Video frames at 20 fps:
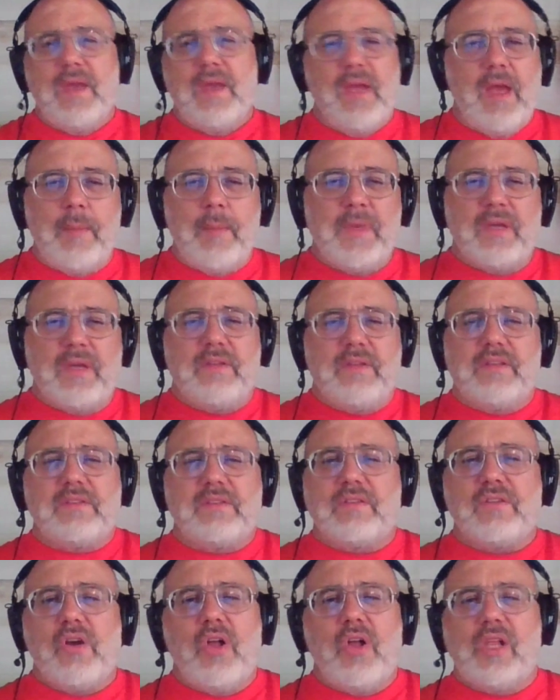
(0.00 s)
I mean,
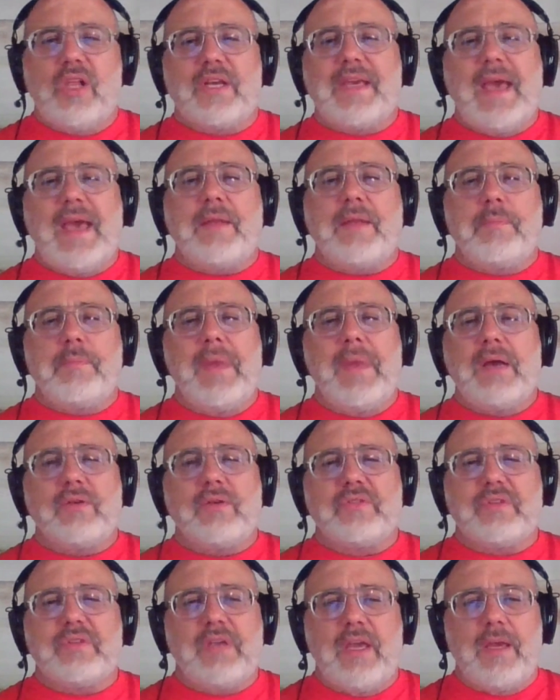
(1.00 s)
this is all a cat and
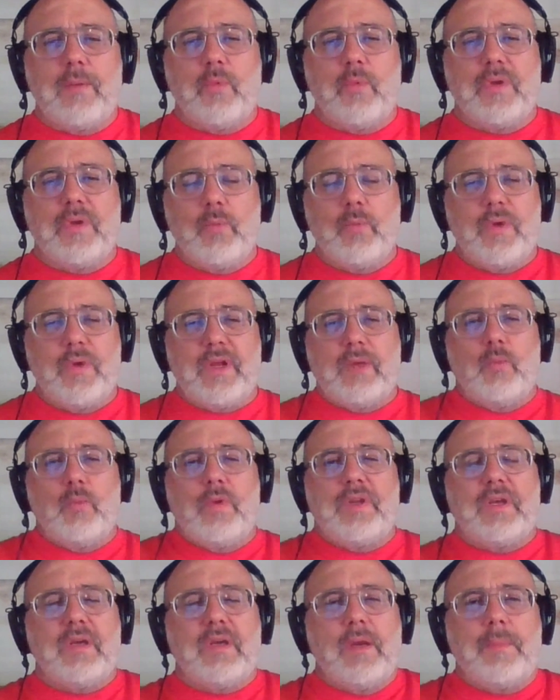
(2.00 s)
mouse game
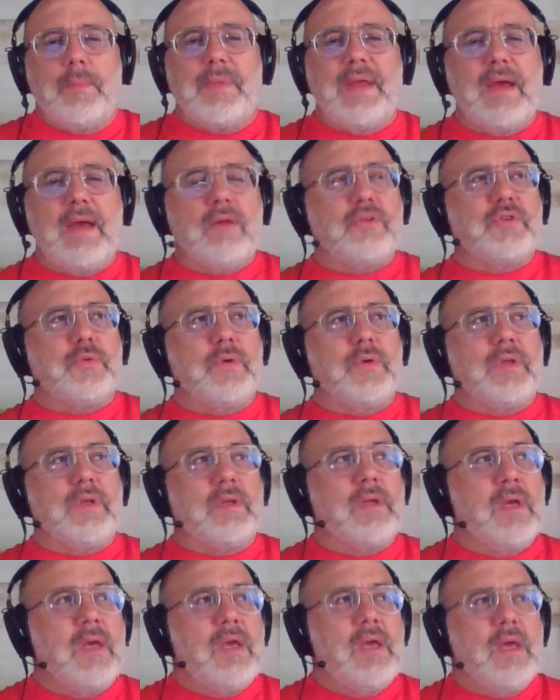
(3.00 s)
when you come down to
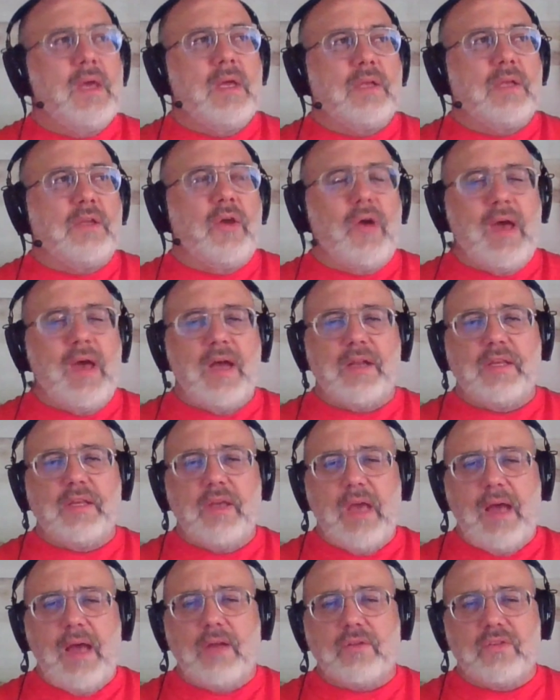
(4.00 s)
it. How do
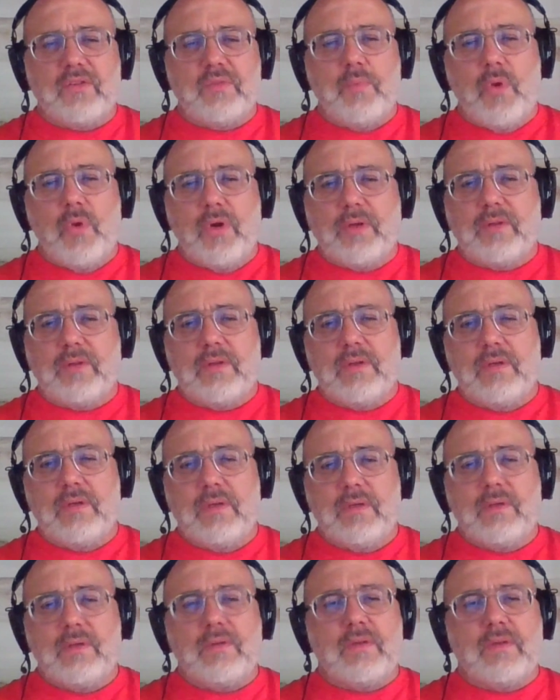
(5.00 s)
you outsmart
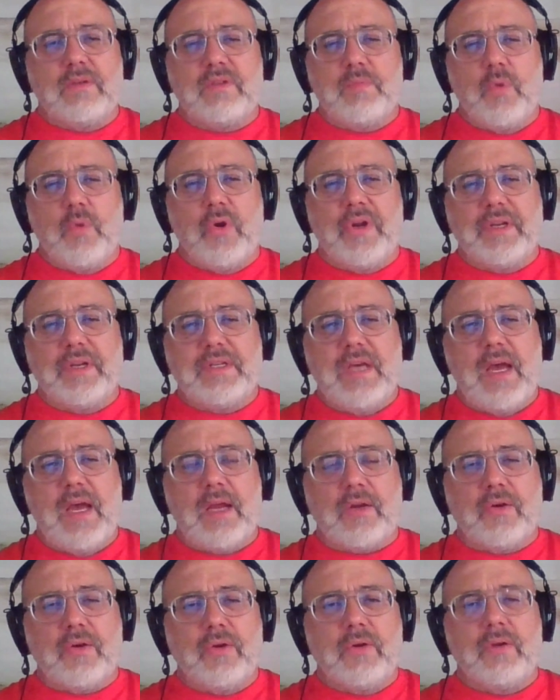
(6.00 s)
the smart
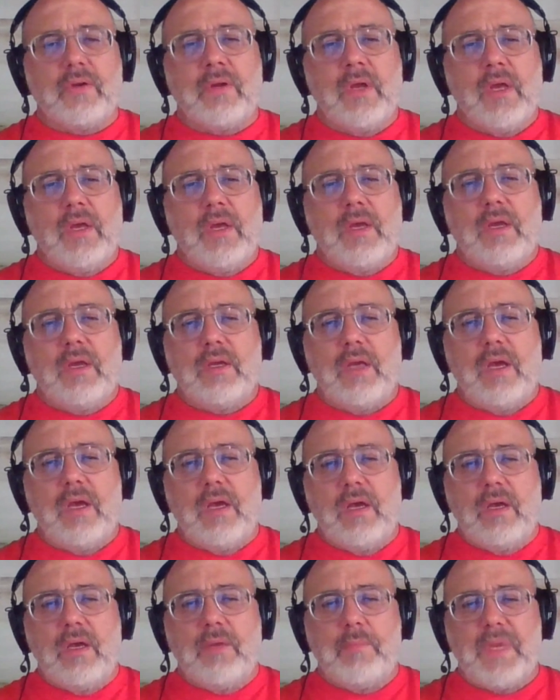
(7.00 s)
attacker,
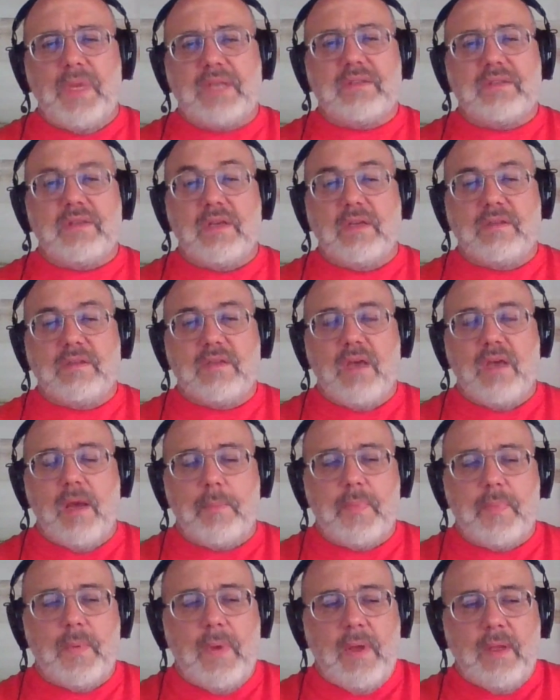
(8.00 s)
mix things
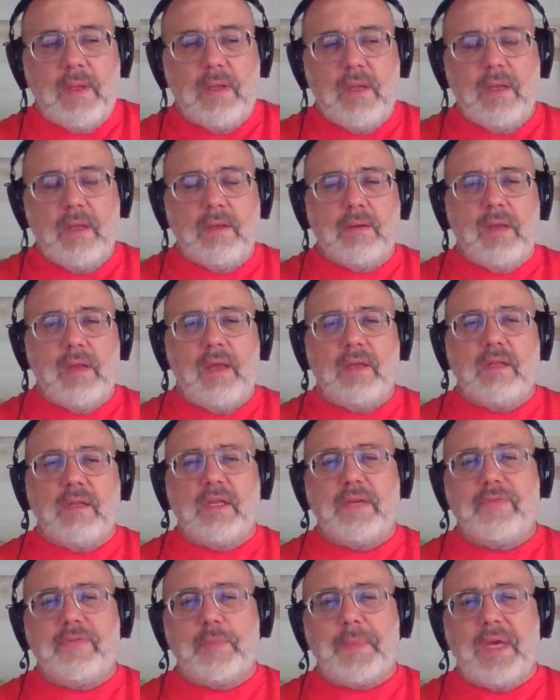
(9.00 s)
up and
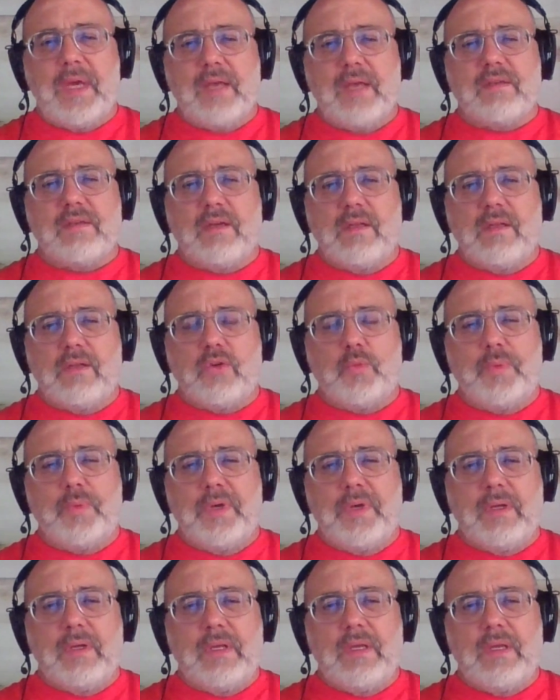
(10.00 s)
leave them guessing a little
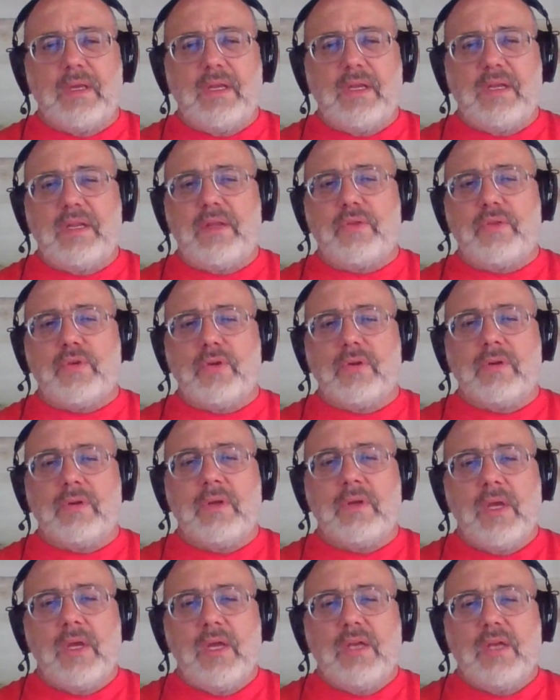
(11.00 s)
bit? It
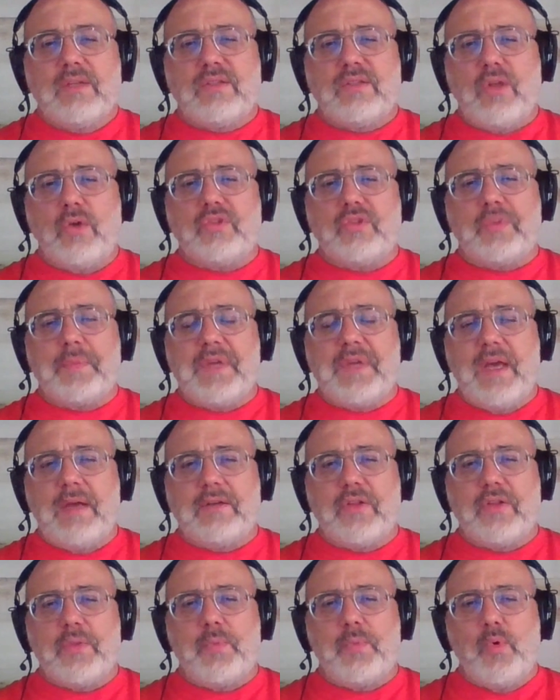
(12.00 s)
either slows them
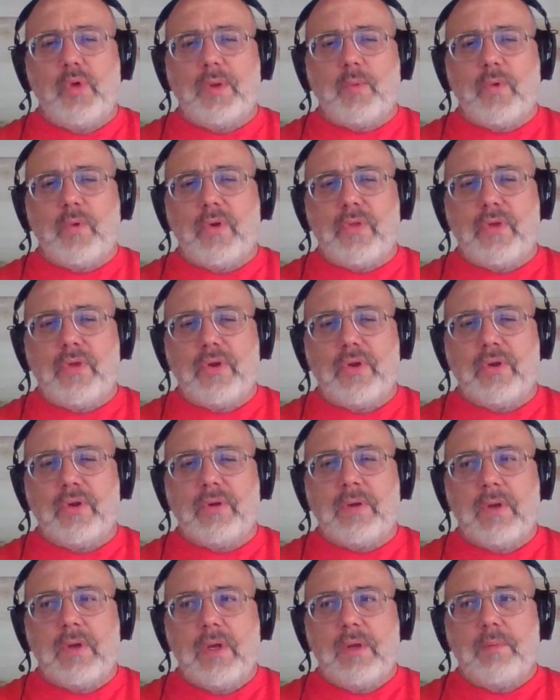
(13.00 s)
down to the point where
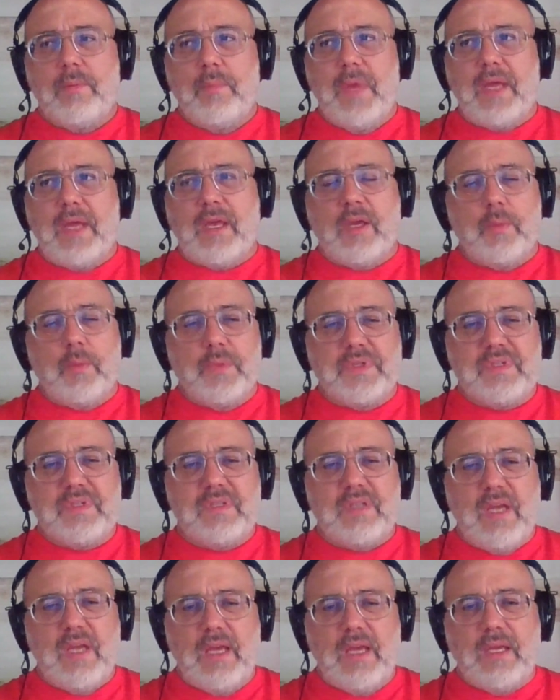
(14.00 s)
they're making a
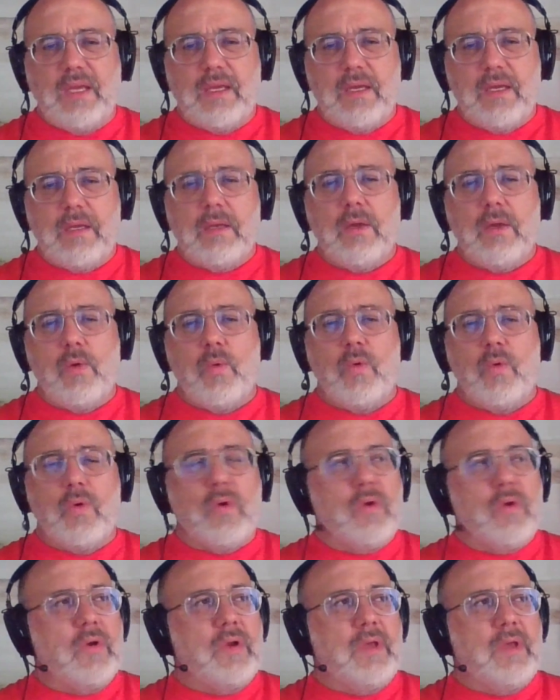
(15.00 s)
mistake,
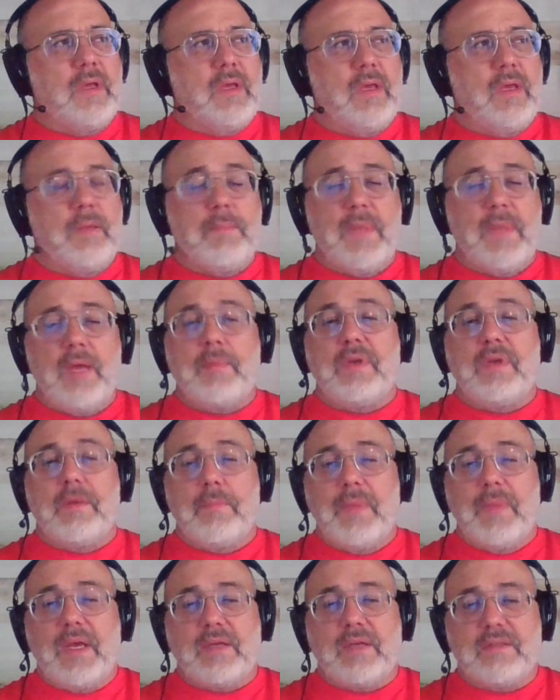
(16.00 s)
or maybe
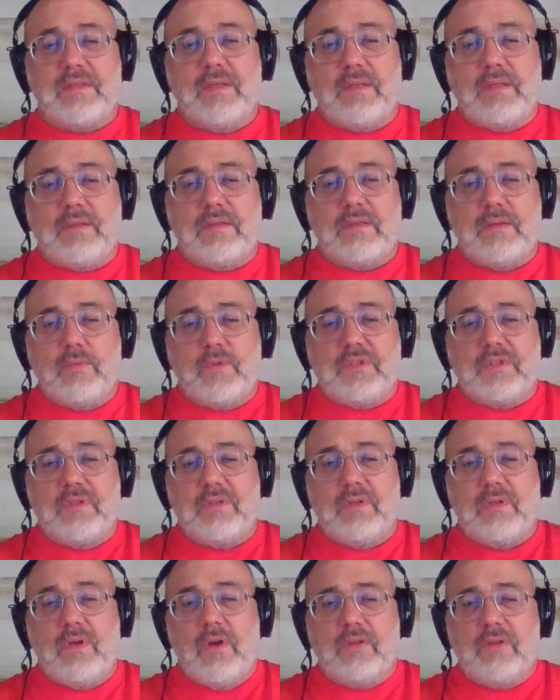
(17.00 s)
it makes it,
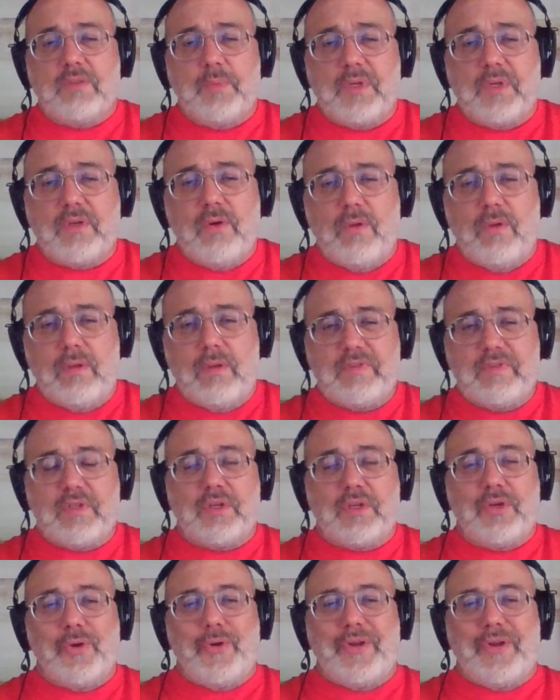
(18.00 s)
which is an ultimate goal of
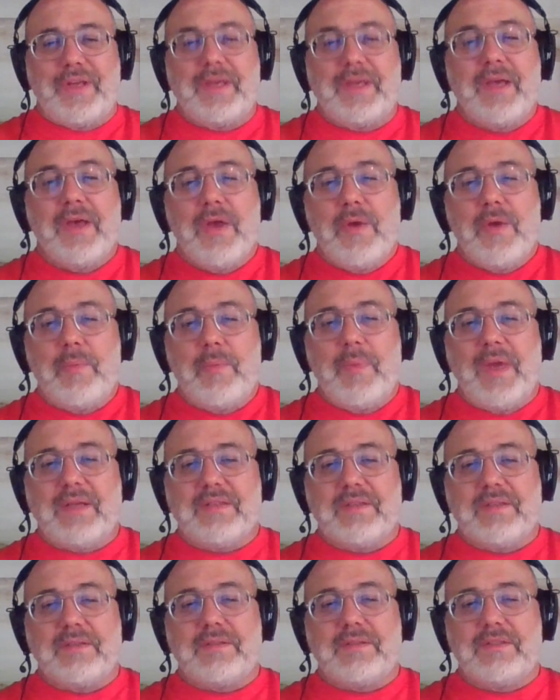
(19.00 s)
security,
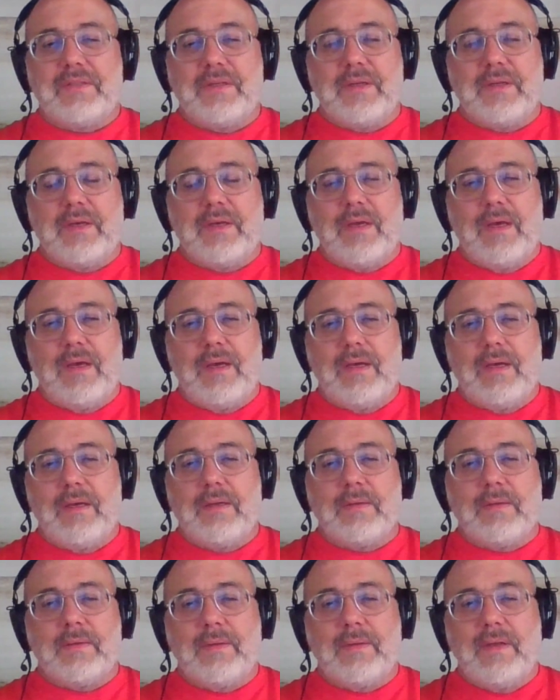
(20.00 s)
makes it
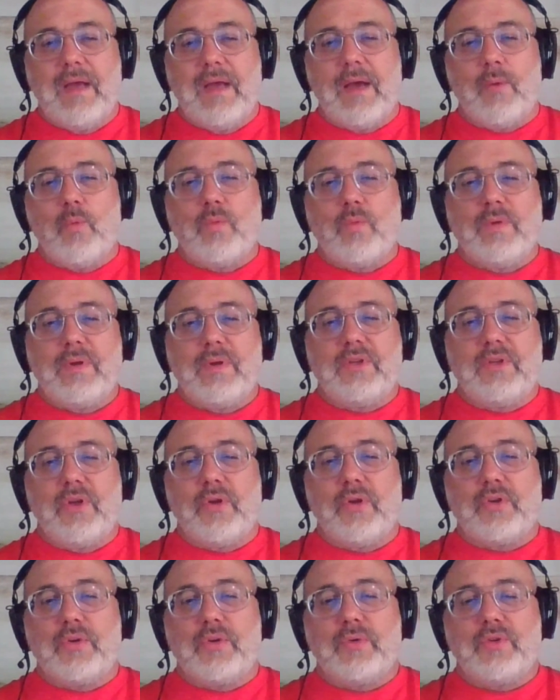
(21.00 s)
to not,
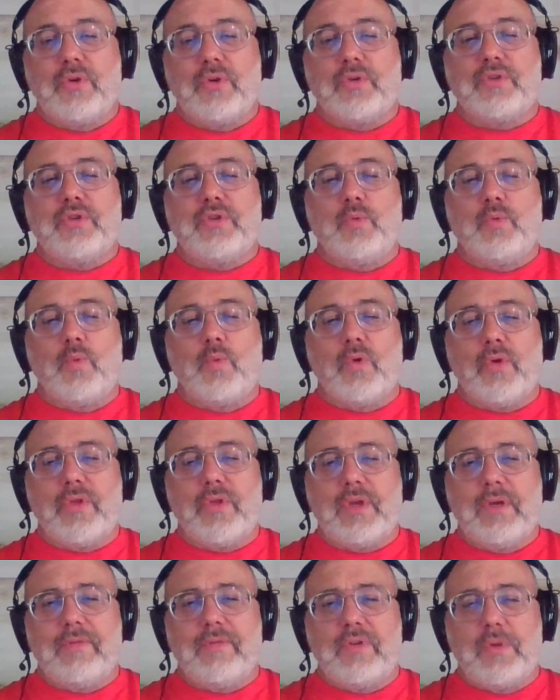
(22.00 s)
you're too
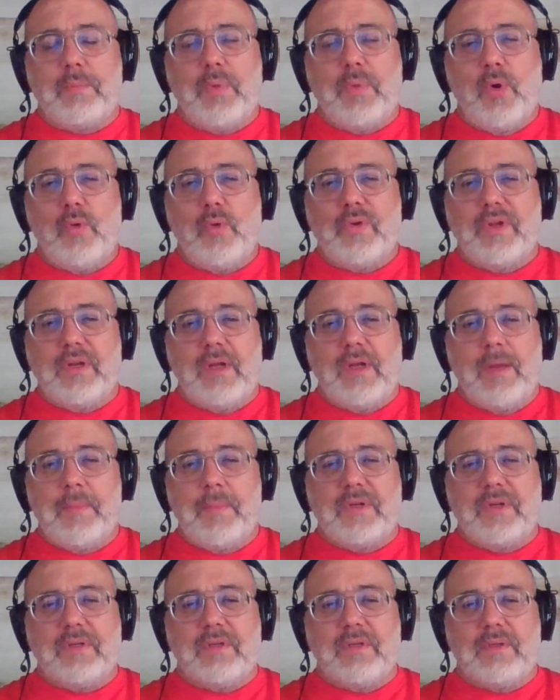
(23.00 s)
worthy of an opponent.
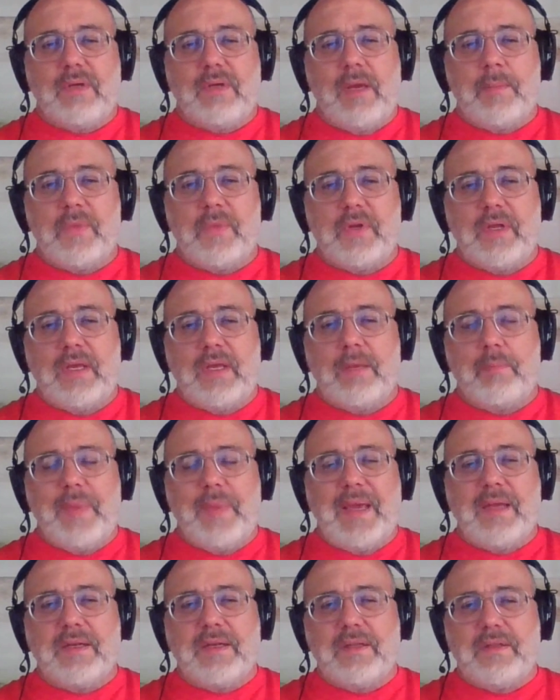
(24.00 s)
I'm gonna
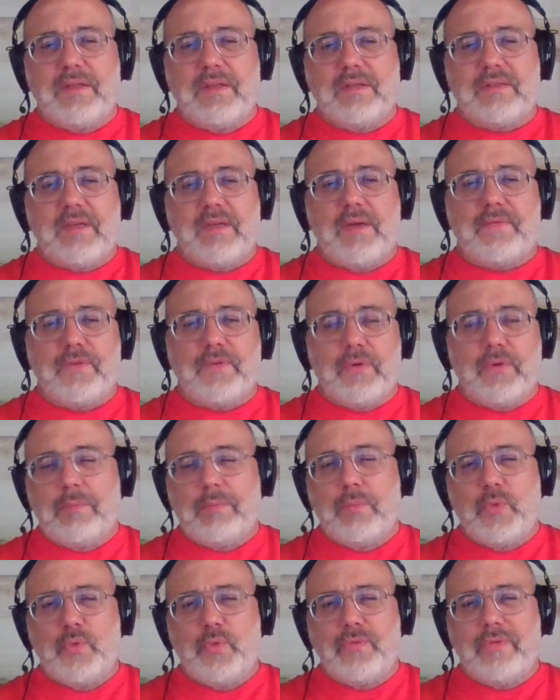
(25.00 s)
abandon this effort
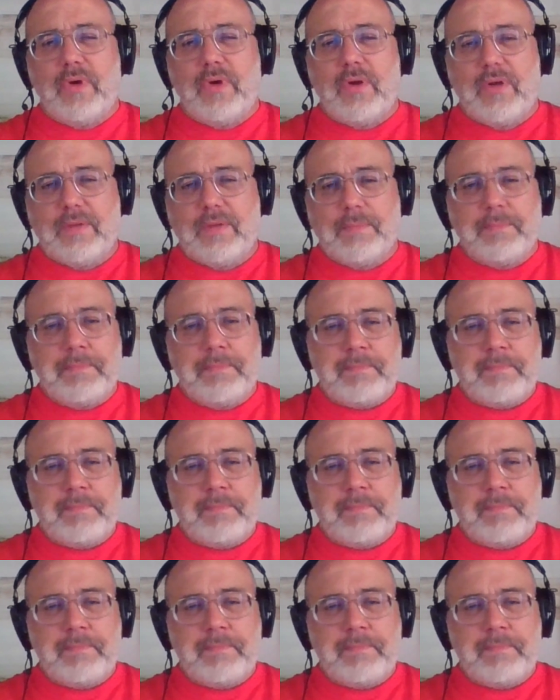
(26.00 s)
and move on.